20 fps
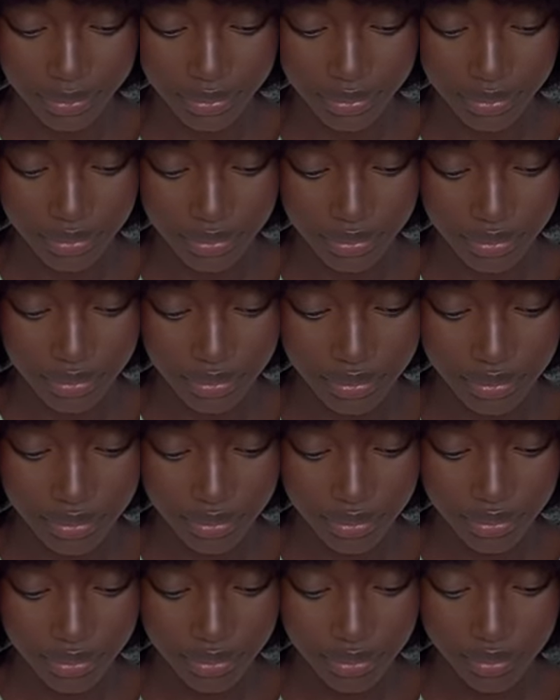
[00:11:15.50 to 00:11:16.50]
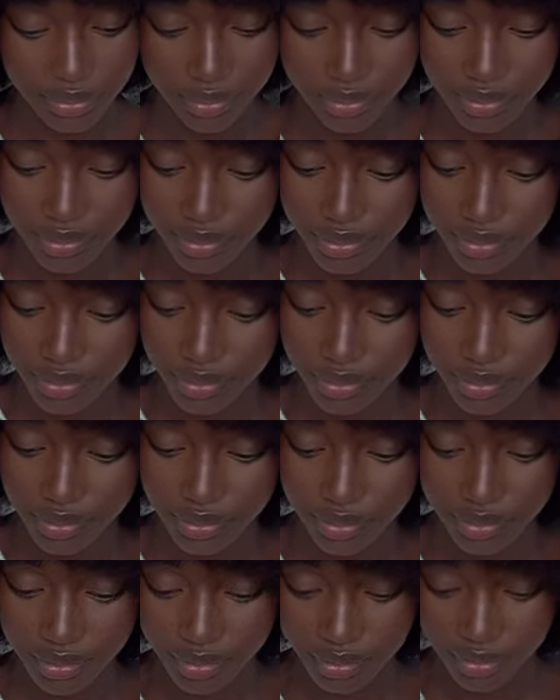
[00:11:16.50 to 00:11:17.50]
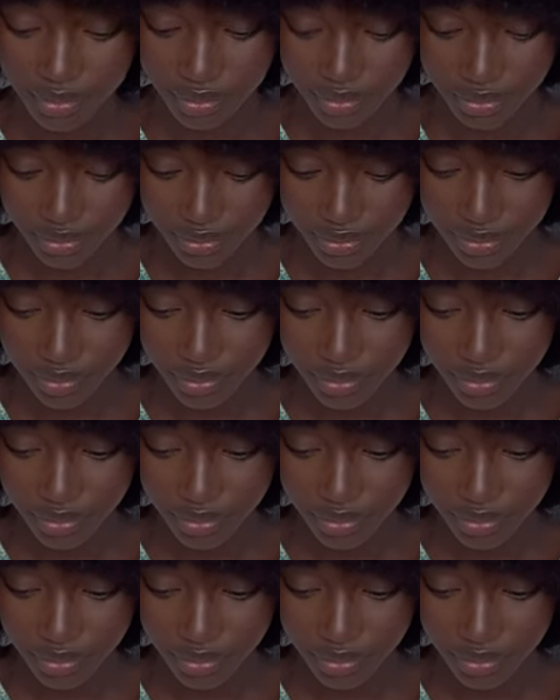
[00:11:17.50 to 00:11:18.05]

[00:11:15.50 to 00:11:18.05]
[no speech]